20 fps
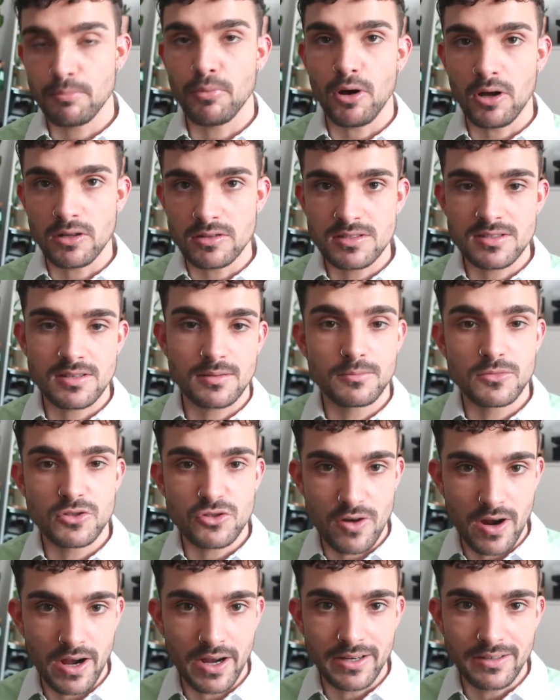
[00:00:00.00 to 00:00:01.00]
bought some
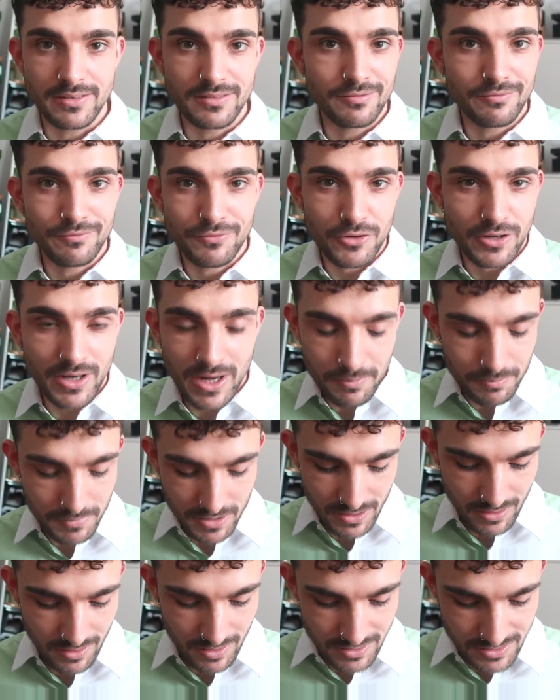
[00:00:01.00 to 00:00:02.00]
dried
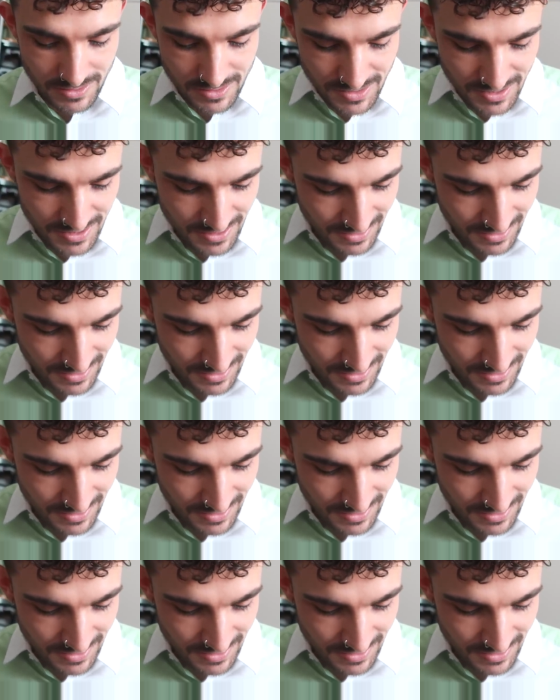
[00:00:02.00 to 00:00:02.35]
forget-me-nots.